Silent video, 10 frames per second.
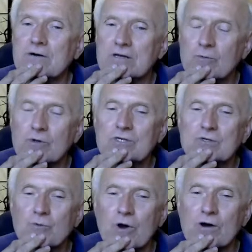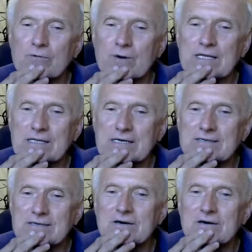God, what is wrong right now?